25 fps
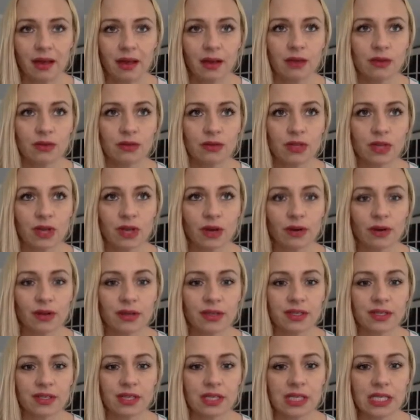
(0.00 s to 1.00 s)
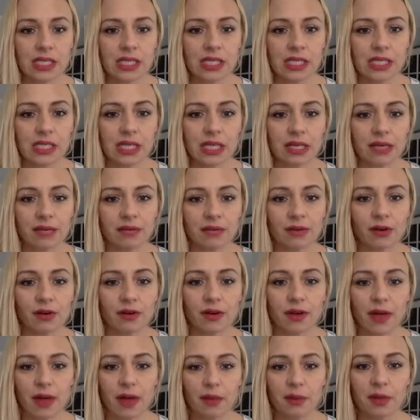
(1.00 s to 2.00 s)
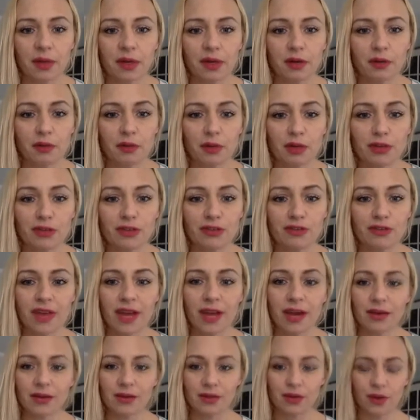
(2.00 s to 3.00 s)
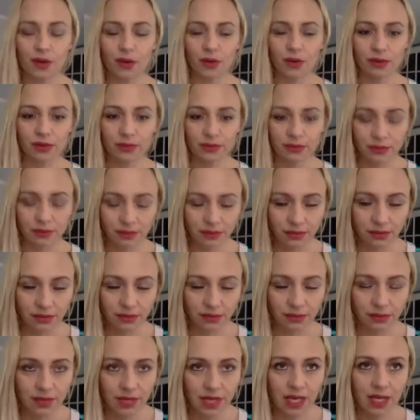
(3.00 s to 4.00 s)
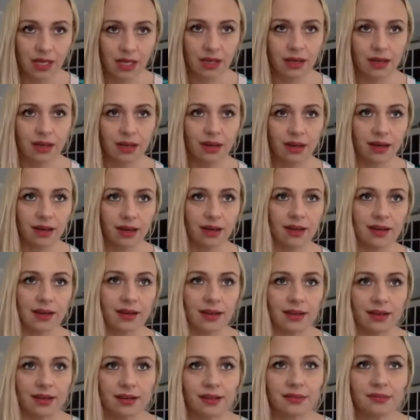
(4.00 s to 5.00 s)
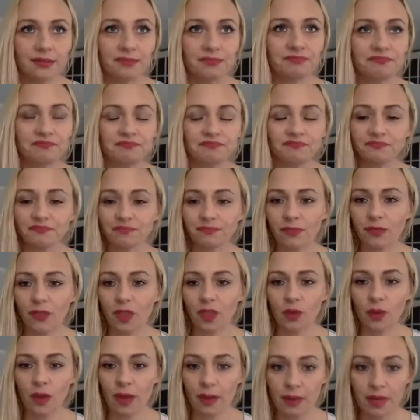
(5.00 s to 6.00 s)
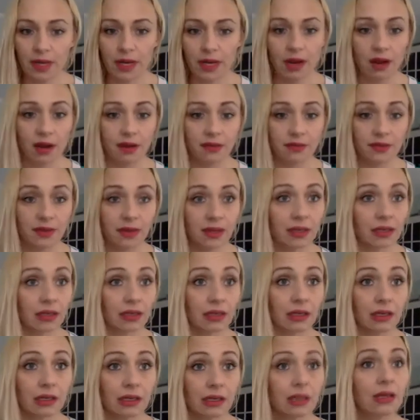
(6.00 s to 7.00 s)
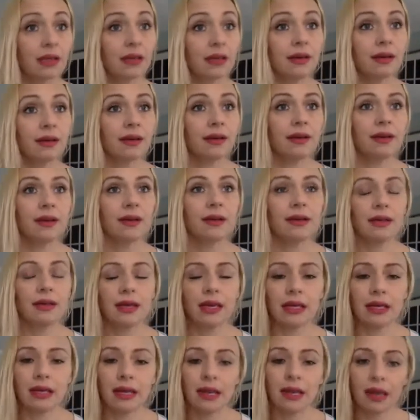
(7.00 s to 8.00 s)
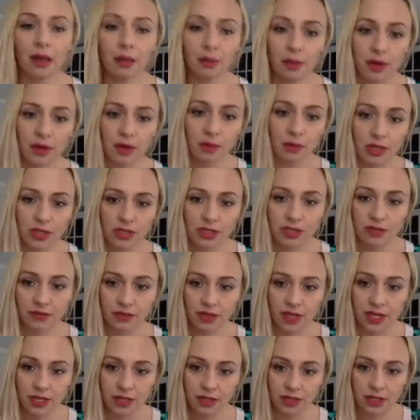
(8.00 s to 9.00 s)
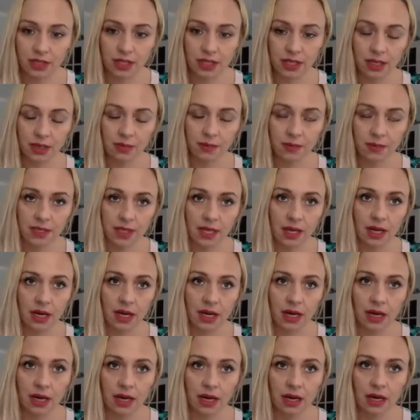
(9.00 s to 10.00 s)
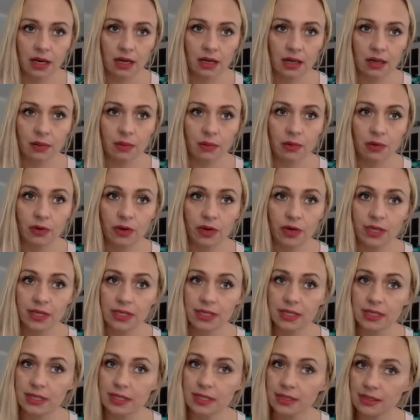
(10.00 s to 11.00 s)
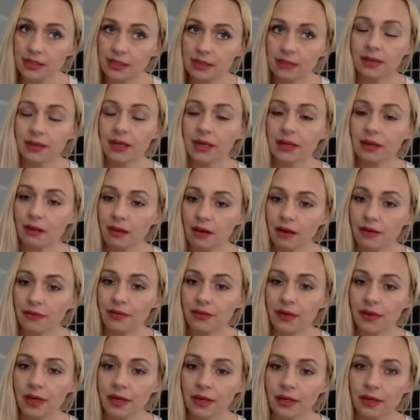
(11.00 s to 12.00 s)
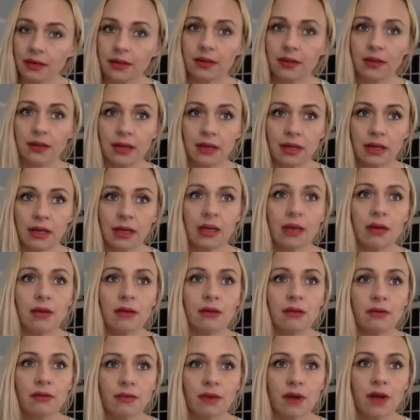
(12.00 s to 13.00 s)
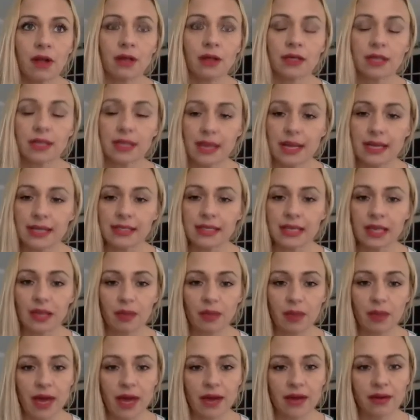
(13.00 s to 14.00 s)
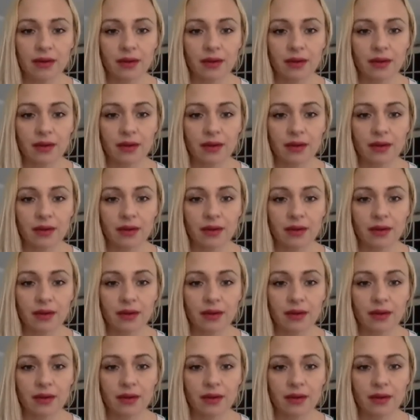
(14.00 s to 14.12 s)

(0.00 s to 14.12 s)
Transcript: So the statistic of growing up in an abusive household, and the women often end up in abusive relationships, and the boys can often fall into that same pattern